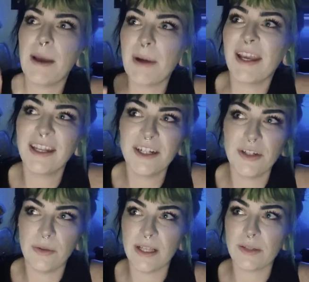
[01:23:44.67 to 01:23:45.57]
am I going to
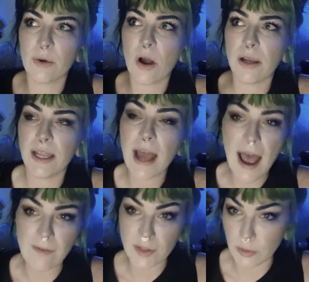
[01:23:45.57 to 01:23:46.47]
do this wrong and
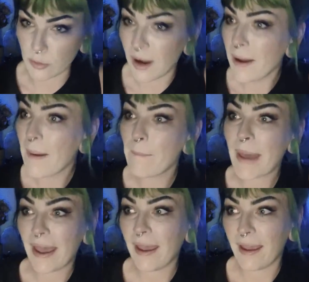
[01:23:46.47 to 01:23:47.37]
have to
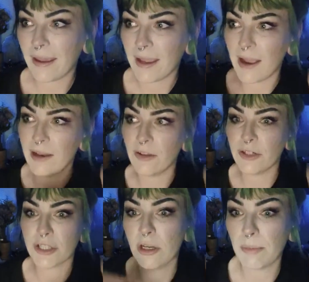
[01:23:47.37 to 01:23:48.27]
pay? And
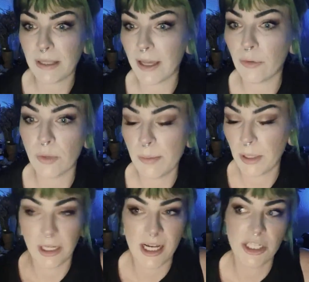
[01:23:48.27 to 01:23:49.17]
there's going to be like
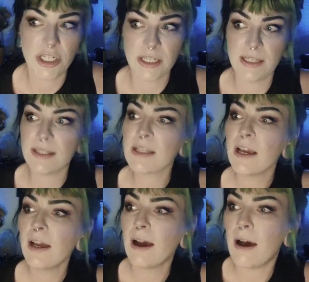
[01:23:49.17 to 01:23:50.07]
repercussions,
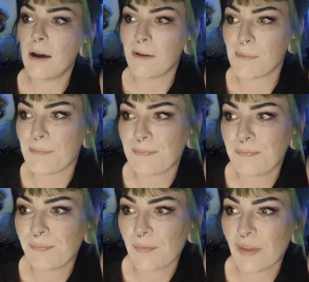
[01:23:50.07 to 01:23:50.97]

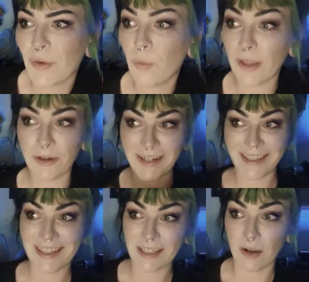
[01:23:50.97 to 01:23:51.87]
whether
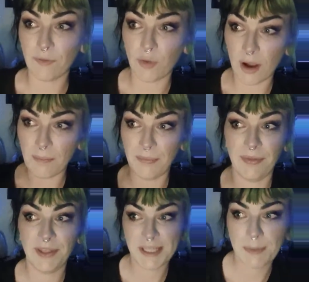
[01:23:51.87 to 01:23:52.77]
it's
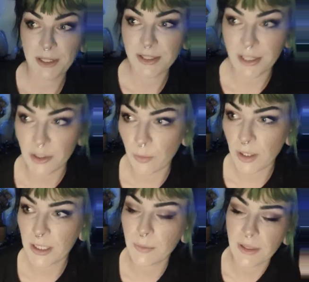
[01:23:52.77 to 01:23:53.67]
from the spirits that you're
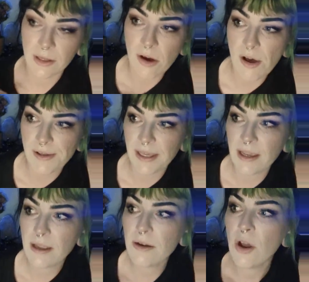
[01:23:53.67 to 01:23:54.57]
working with and calling
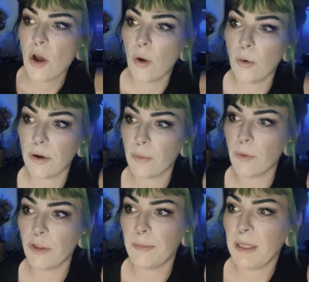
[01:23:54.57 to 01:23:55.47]
in, or
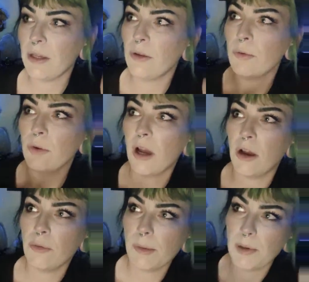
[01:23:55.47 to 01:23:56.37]
will there be
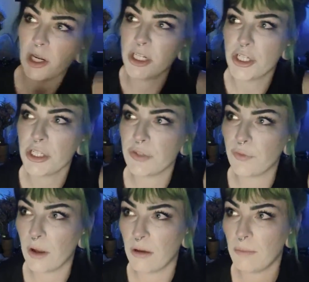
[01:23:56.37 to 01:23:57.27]
repercussions
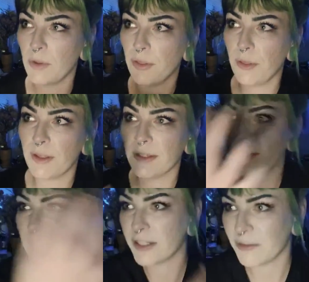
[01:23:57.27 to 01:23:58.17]
from the
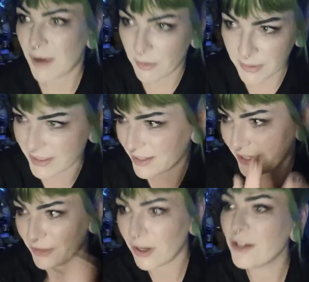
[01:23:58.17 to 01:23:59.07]
system I was
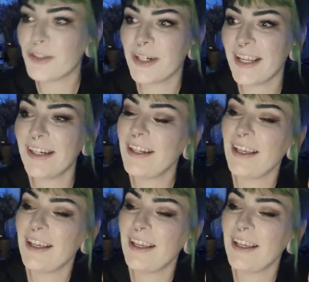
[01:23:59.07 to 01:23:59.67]
indoctrinated